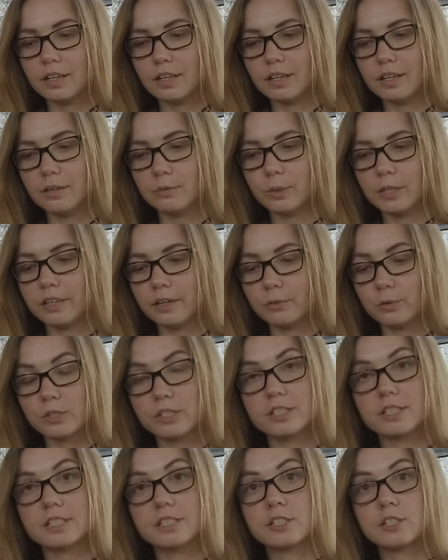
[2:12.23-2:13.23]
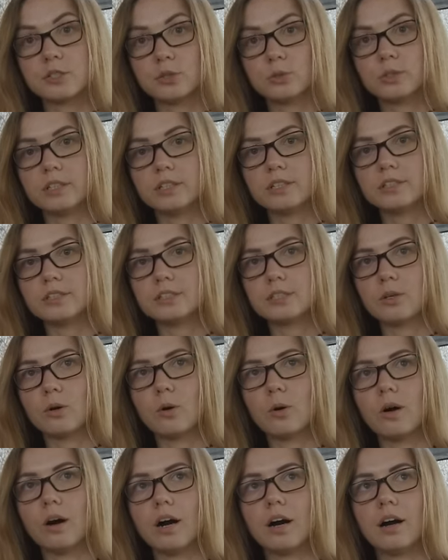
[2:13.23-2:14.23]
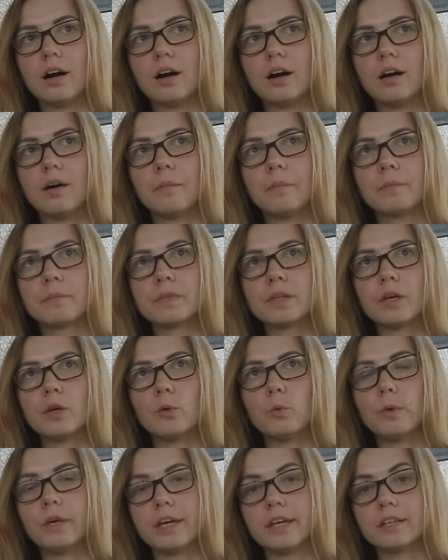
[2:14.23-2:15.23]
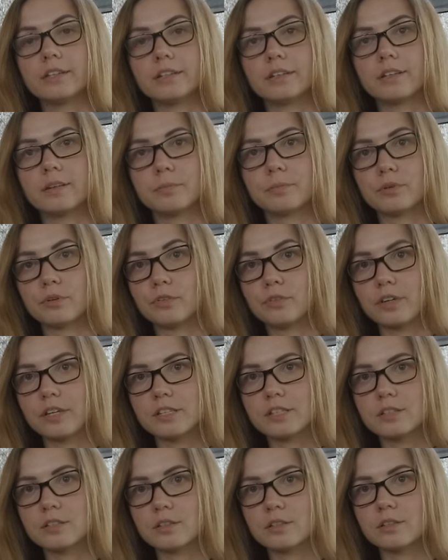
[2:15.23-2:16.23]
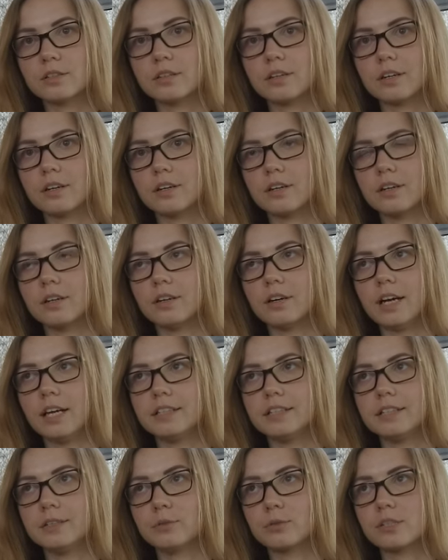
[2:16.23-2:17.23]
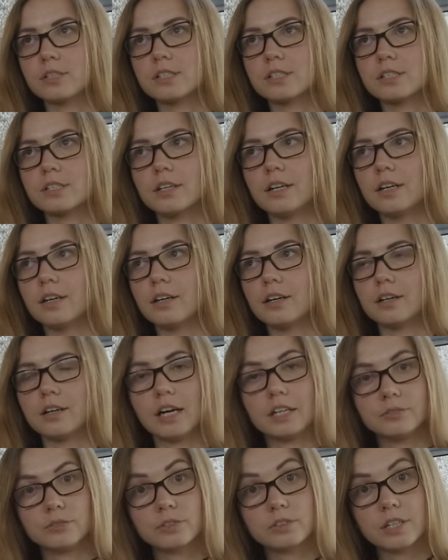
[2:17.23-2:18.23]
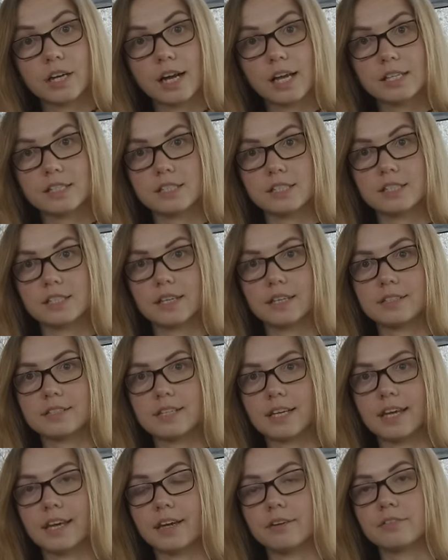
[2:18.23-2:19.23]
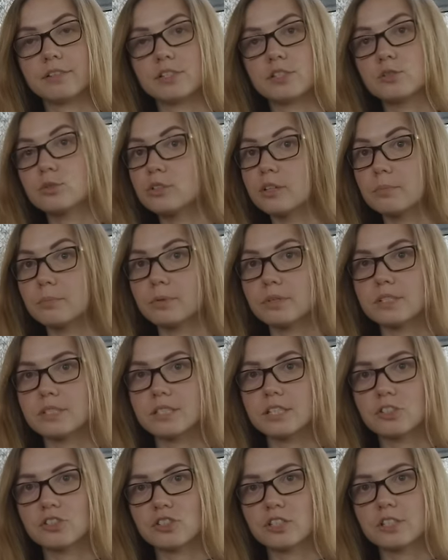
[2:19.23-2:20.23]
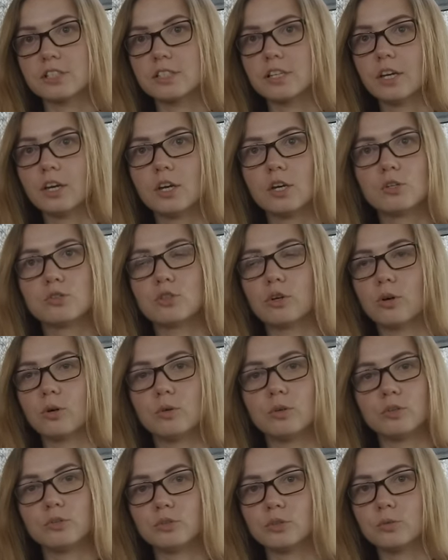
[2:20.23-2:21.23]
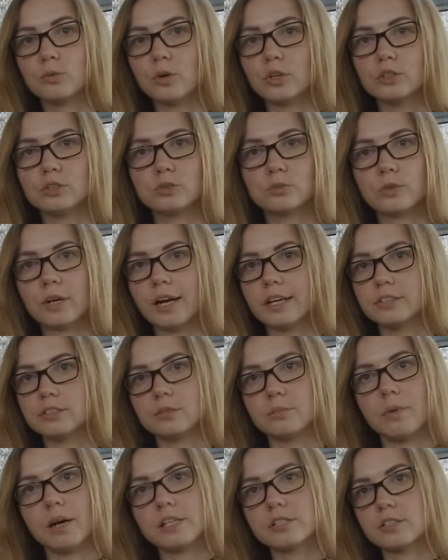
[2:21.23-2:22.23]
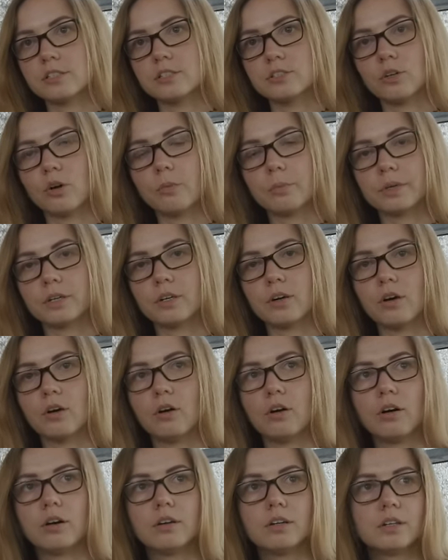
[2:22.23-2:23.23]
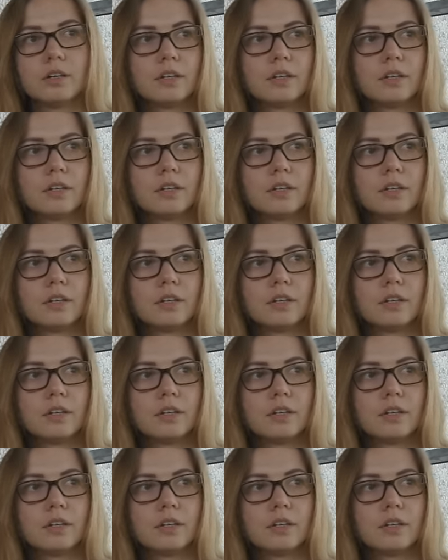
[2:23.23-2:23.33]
uh, when I was a student, so um, we had a professor uh, and he was uh, advertising they, they have a student positions. So if you want to write your master topic or